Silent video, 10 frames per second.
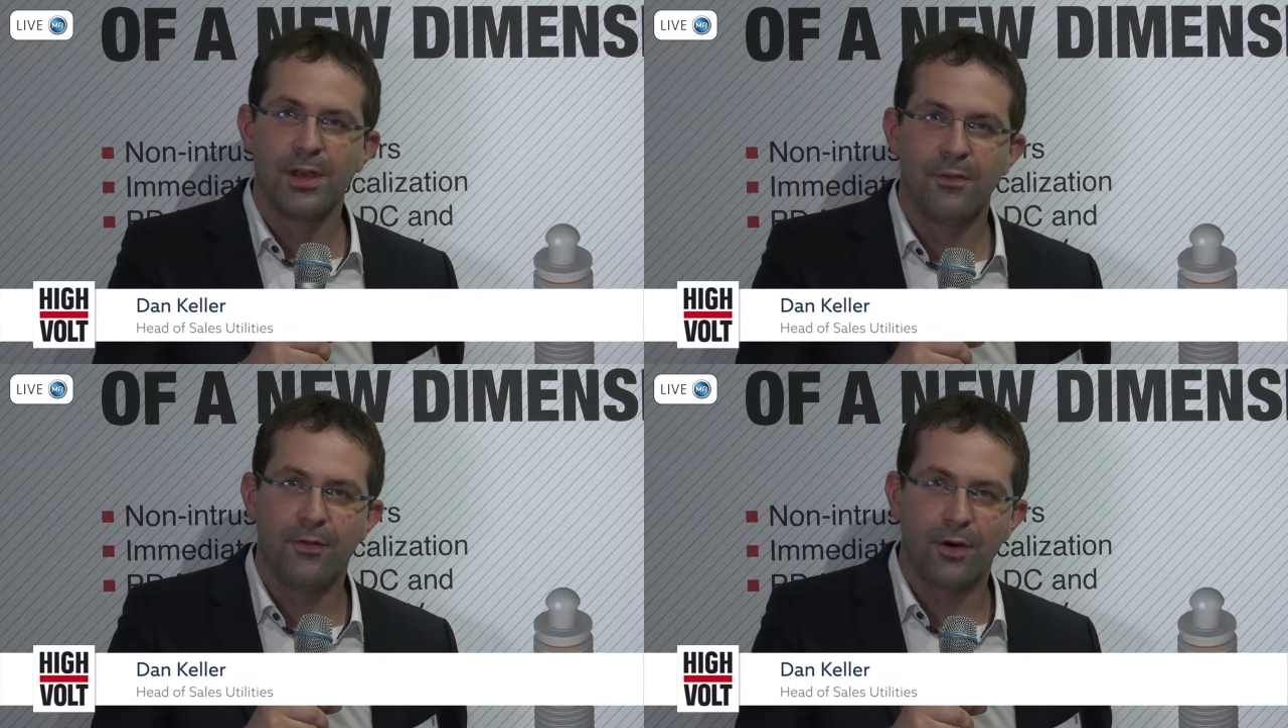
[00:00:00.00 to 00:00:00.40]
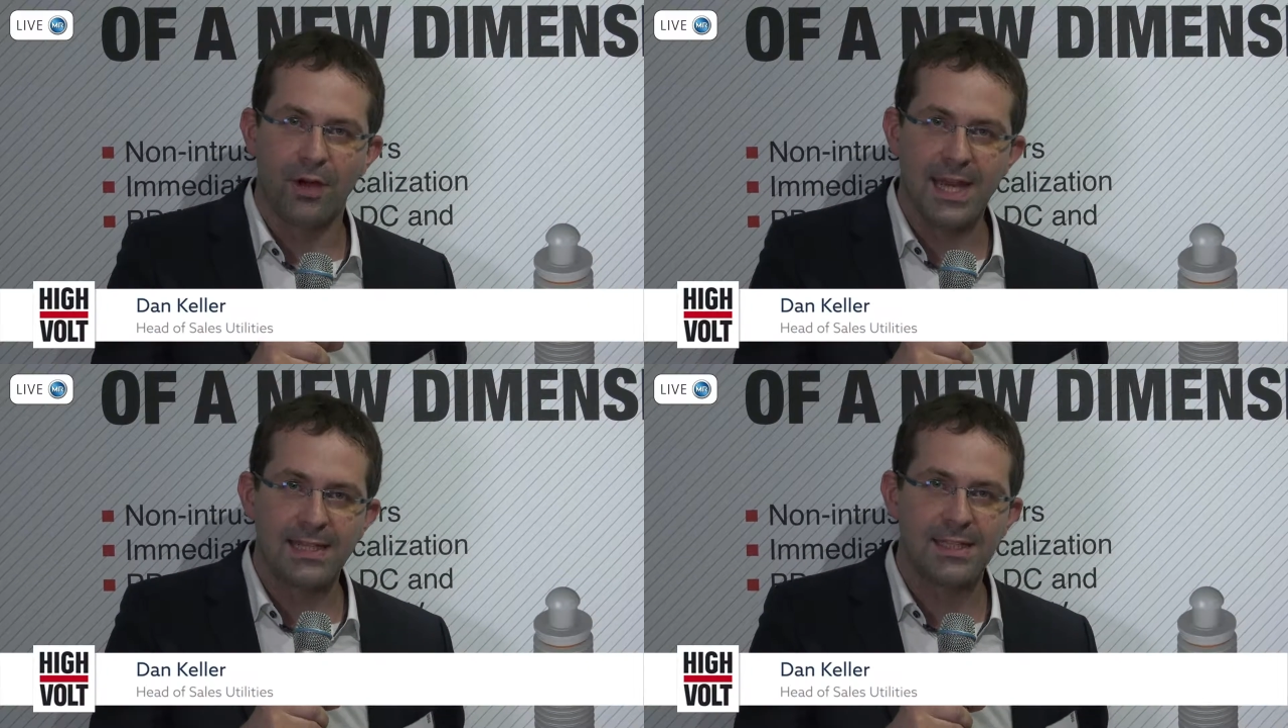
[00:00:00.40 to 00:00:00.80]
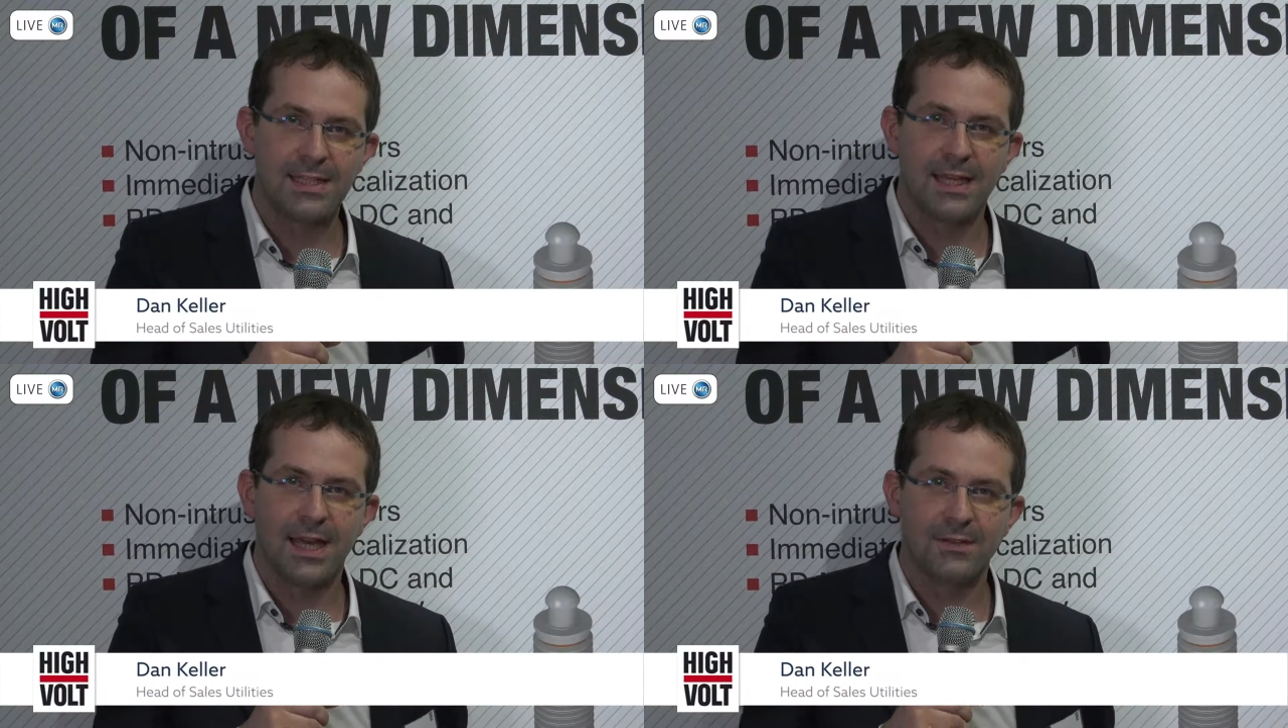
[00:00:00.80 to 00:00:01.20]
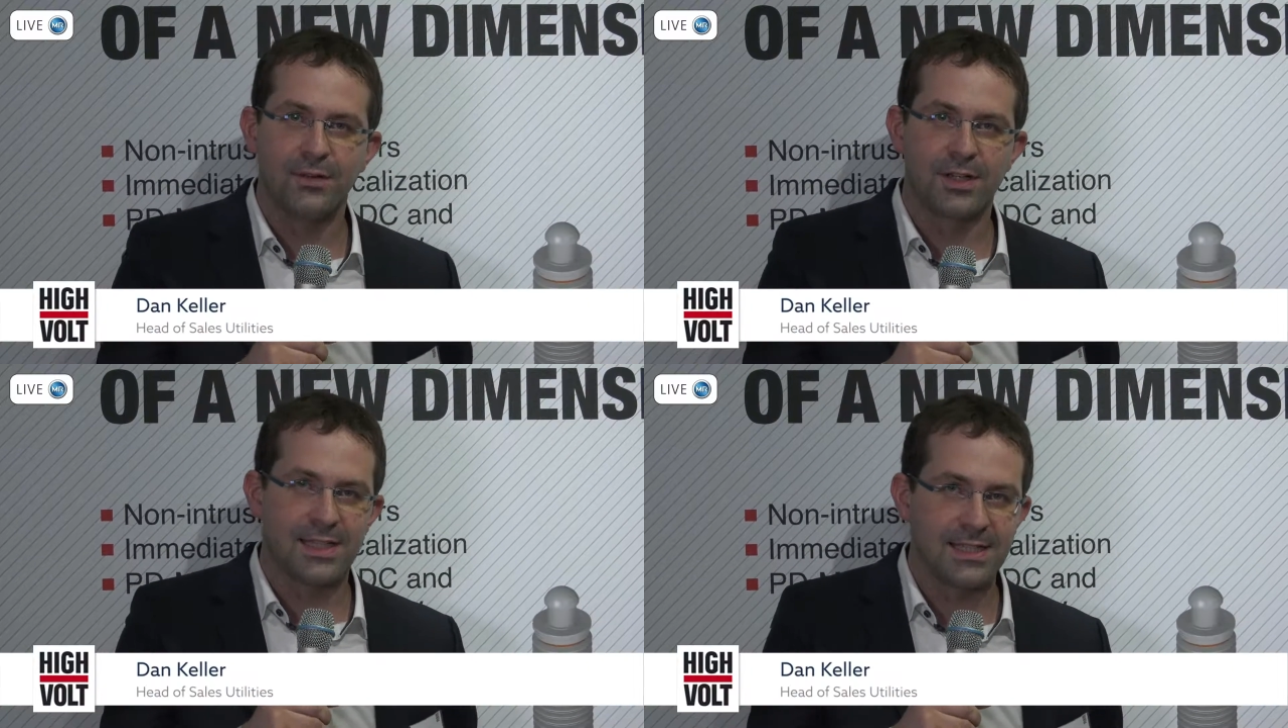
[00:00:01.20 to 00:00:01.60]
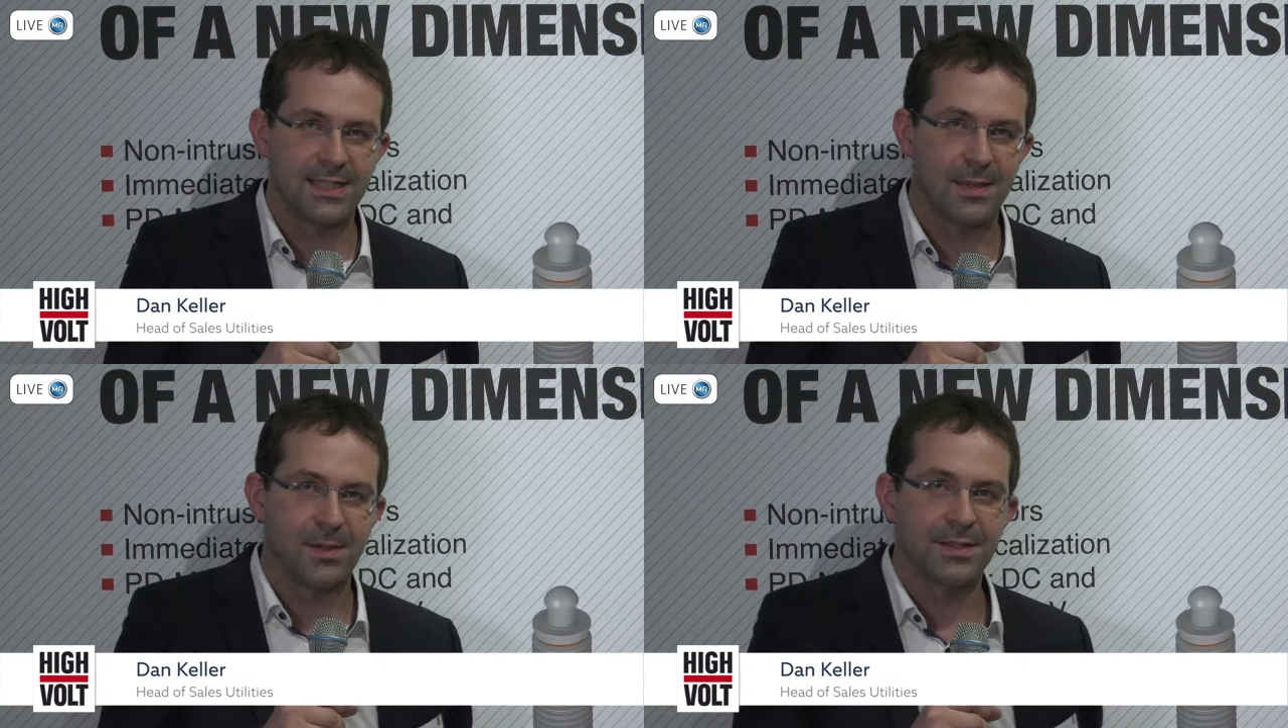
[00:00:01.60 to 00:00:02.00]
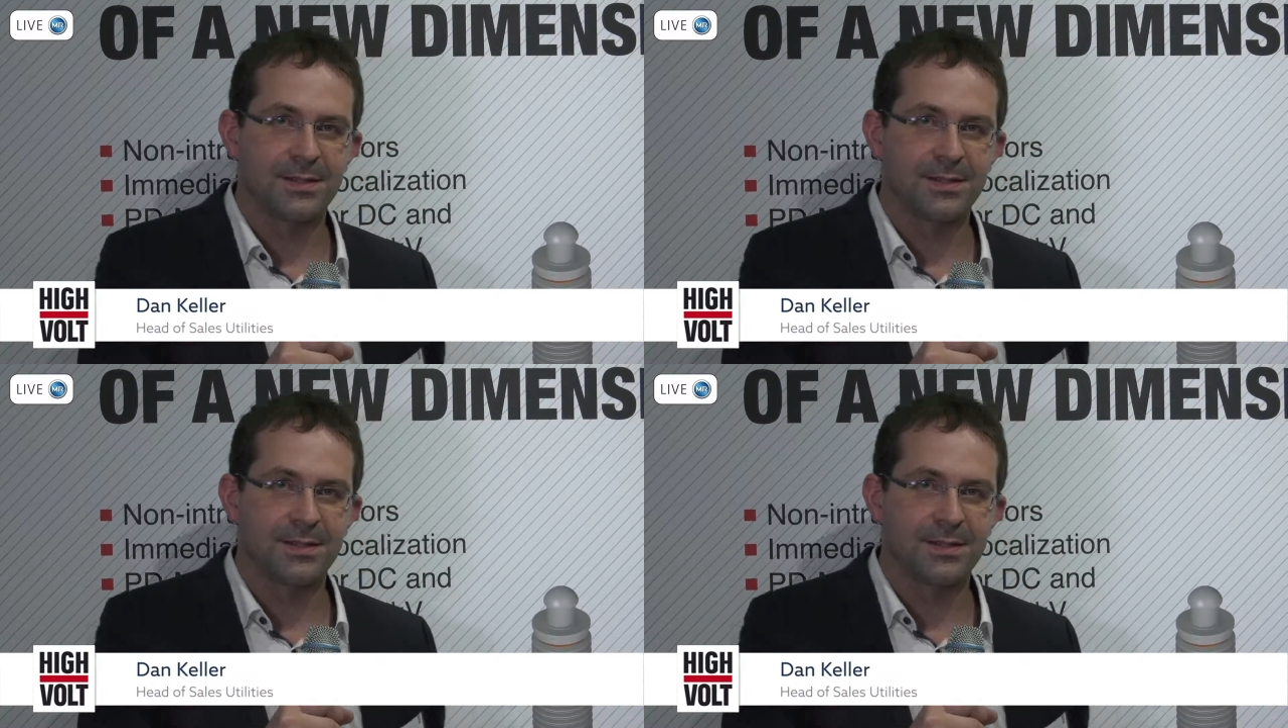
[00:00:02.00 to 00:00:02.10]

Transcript: for AC and for DC cables.